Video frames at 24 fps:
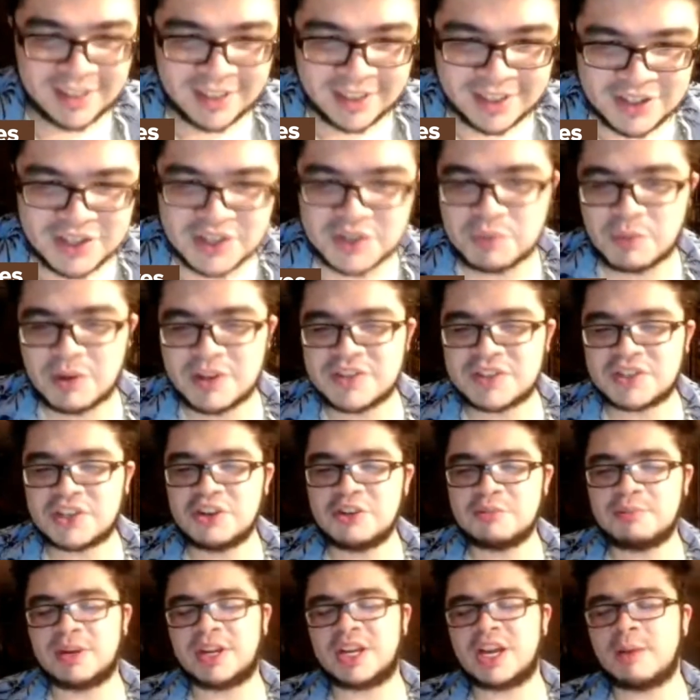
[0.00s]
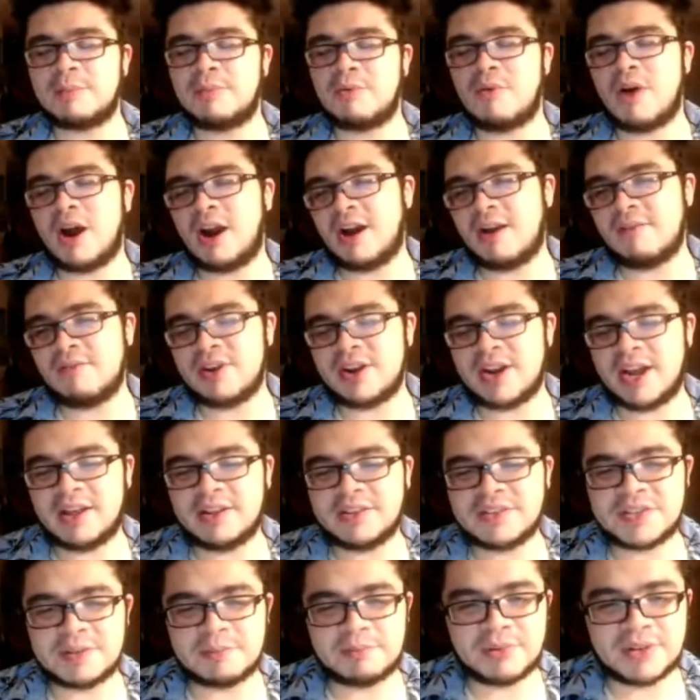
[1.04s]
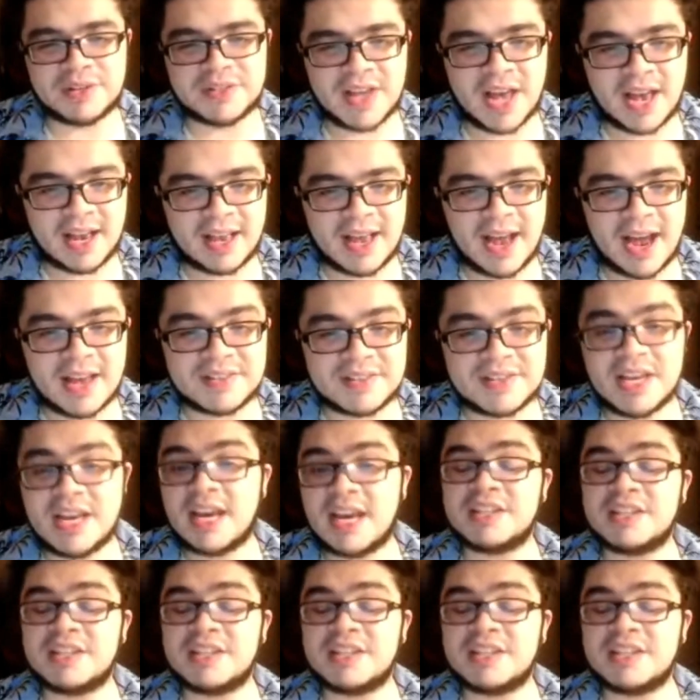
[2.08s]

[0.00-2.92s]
Just one scoop and a cup of water every day. Simple as that, guys.